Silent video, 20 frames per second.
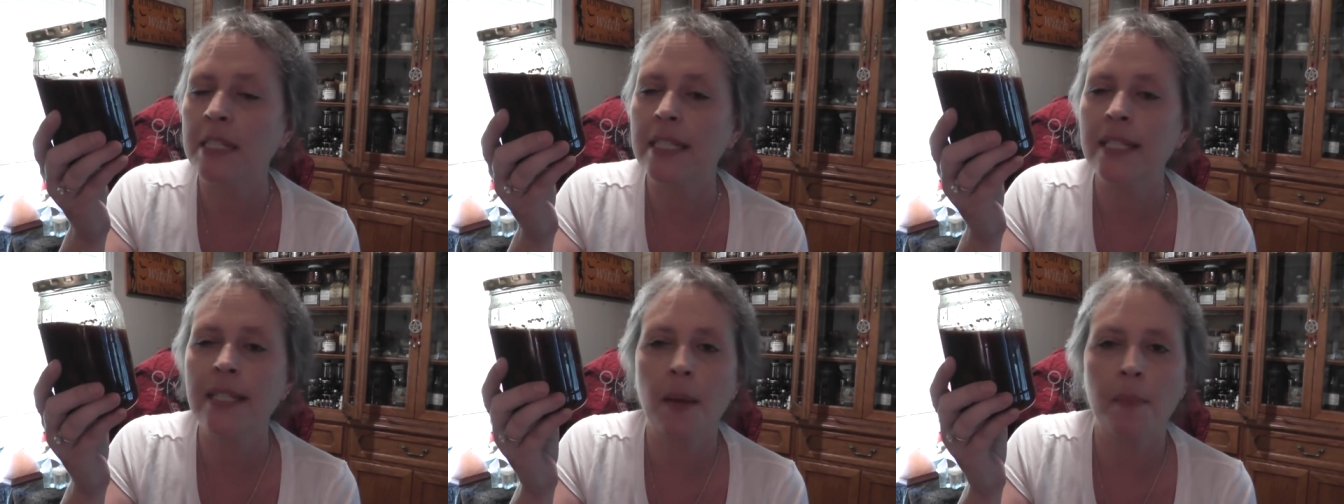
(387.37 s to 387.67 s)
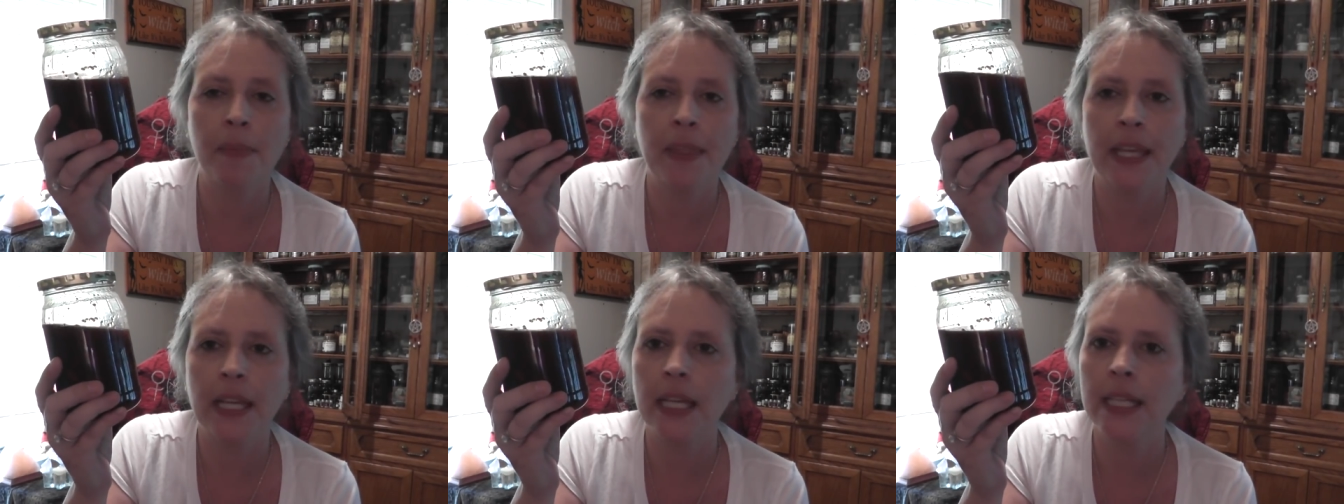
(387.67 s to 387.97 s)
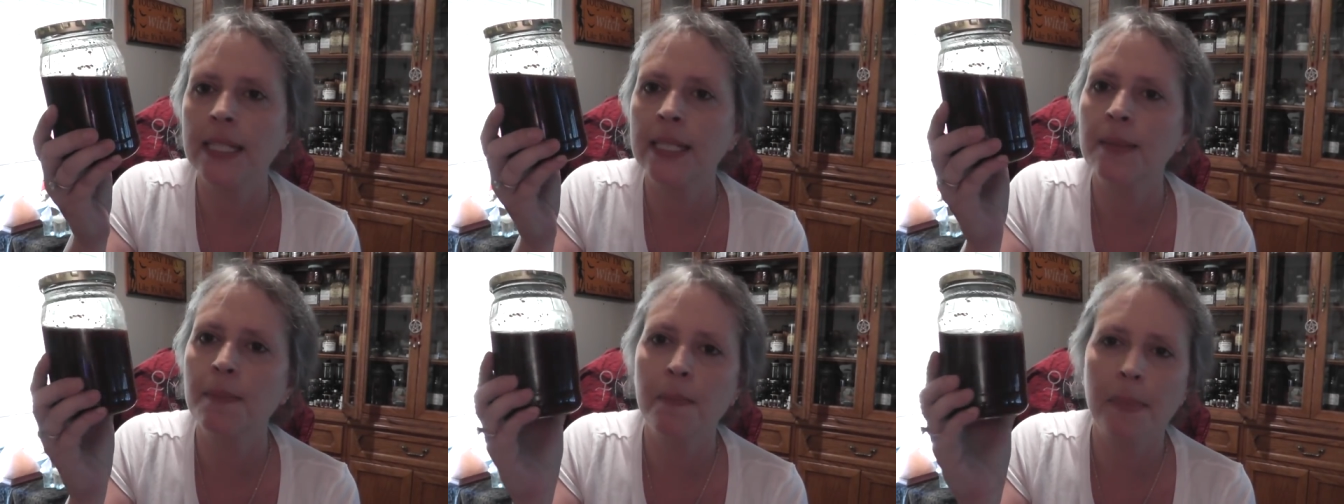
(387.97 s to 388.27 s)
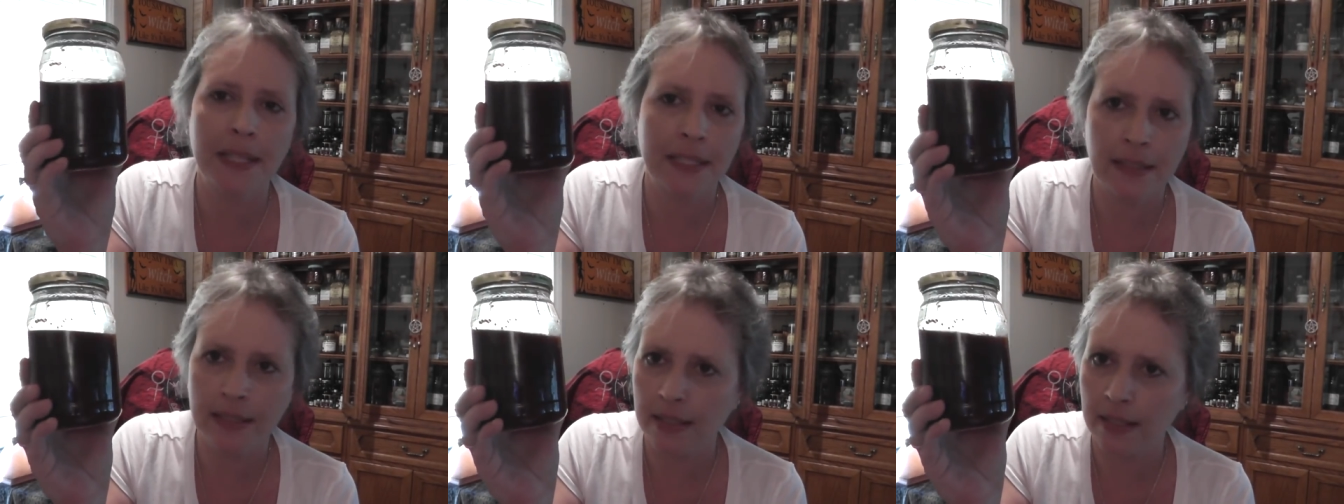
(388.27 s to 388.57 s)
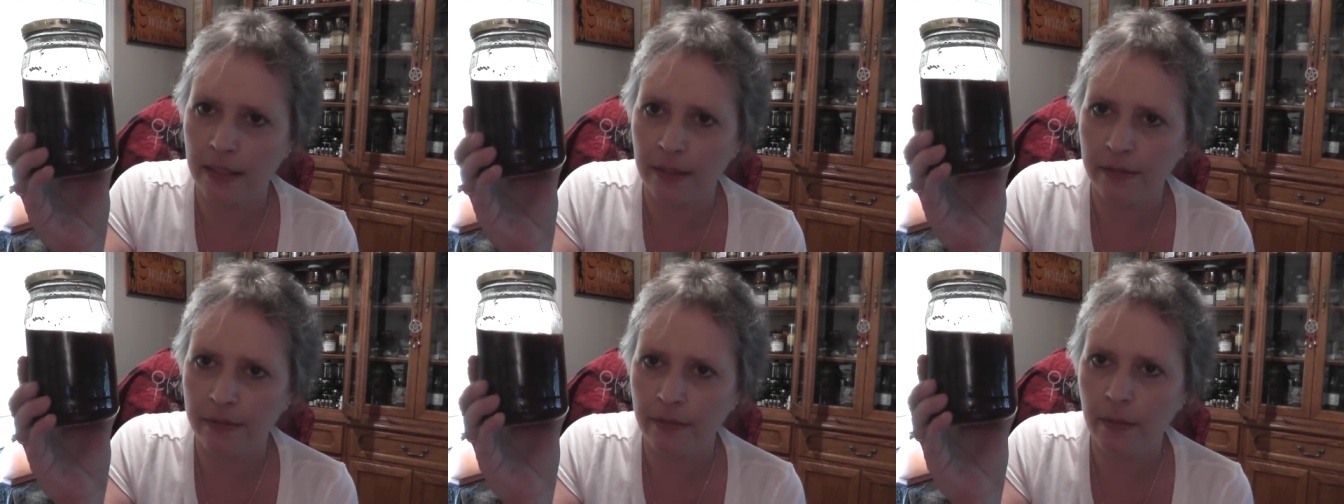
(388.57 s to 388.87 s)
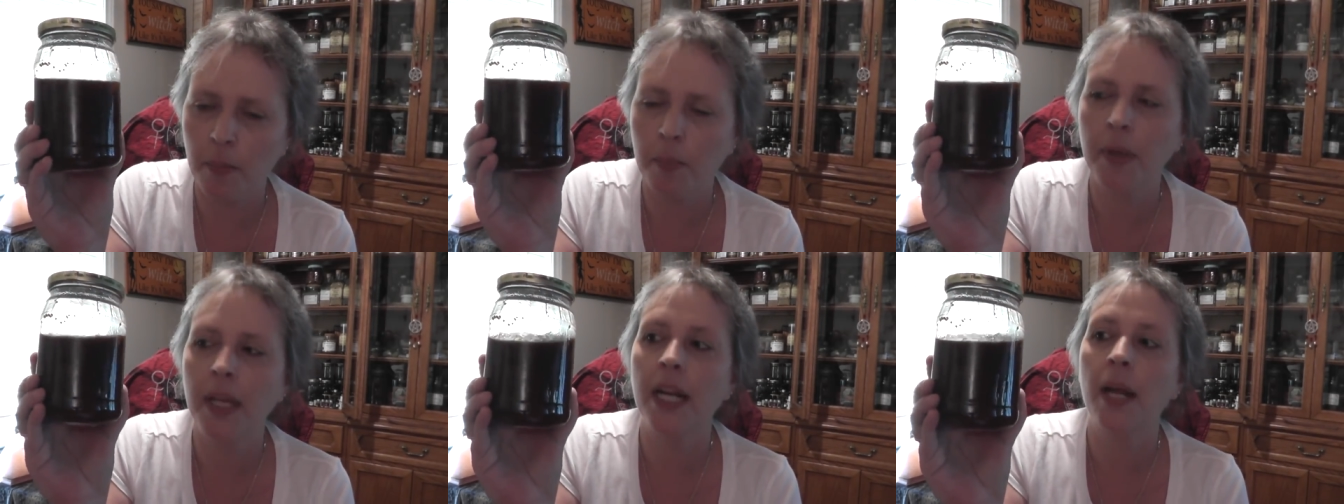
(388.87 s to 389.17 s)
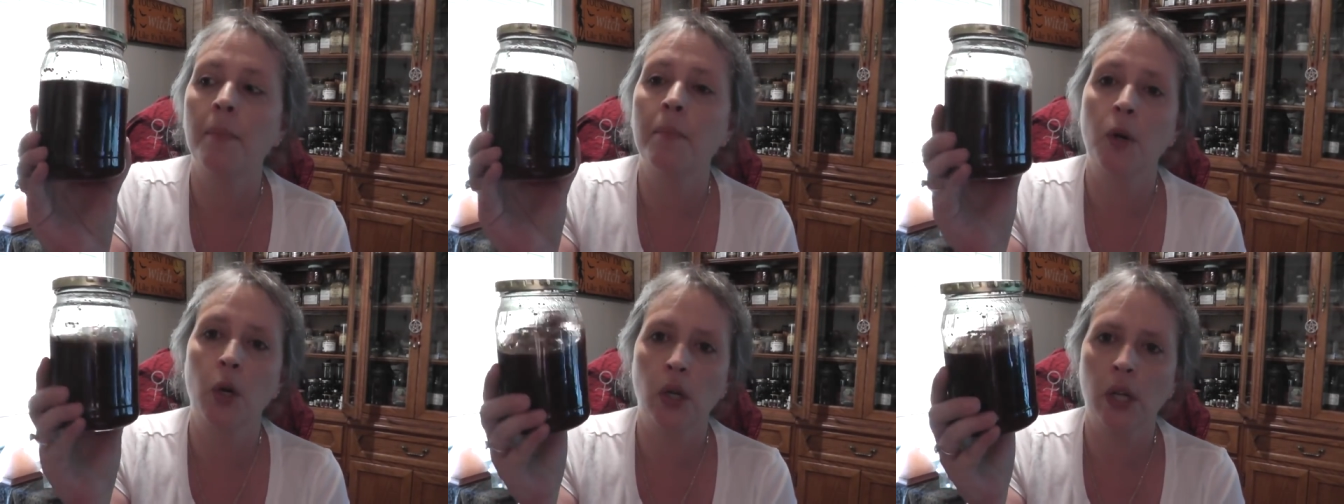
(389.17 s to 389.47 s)
something expensive, but a
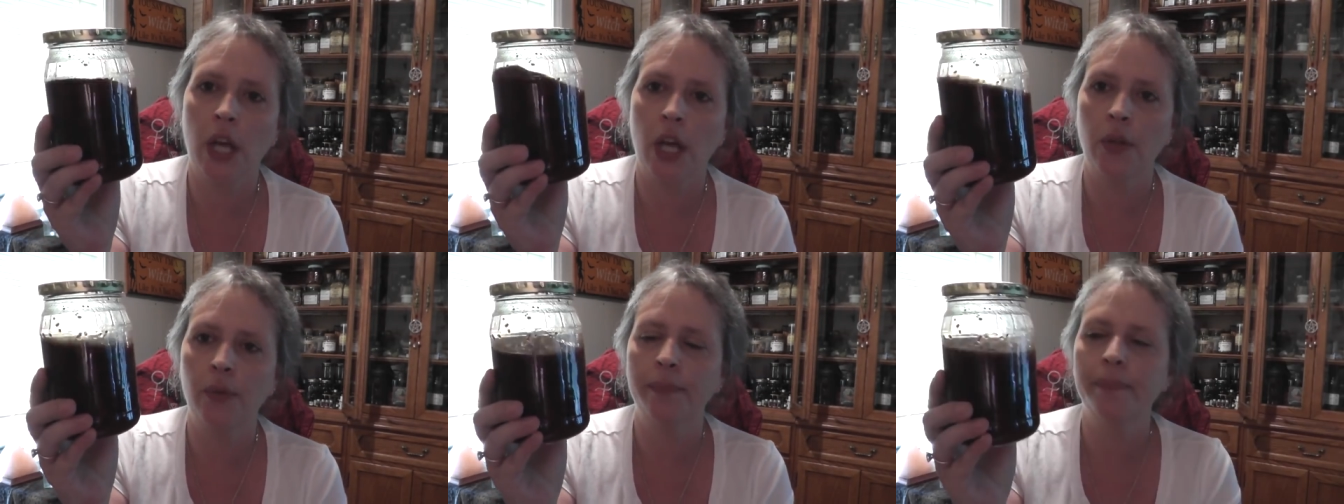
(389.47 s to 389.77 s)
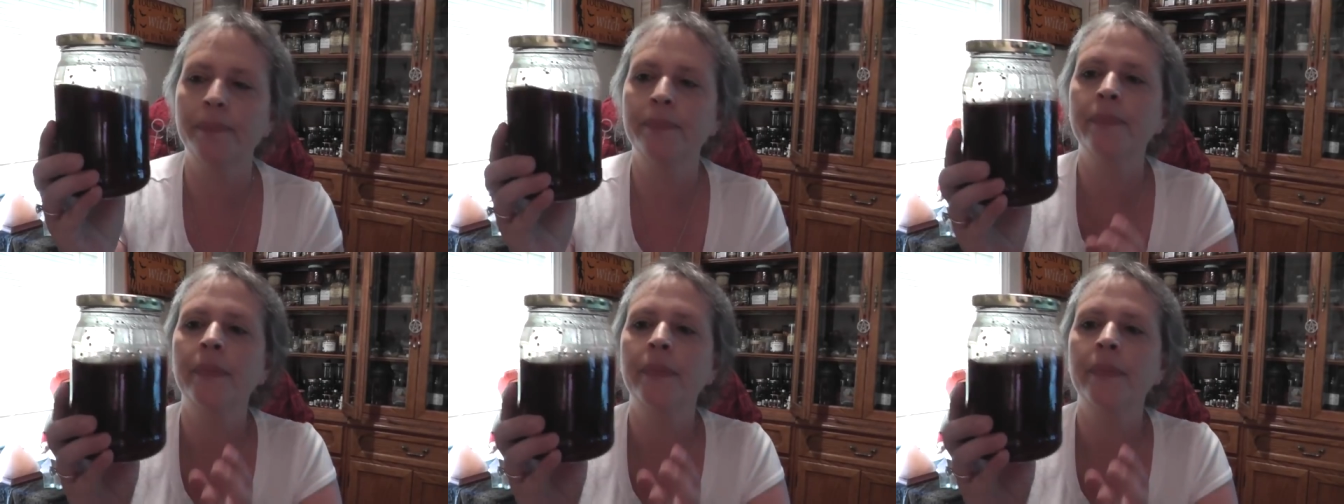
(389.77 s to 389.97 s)
Merlot.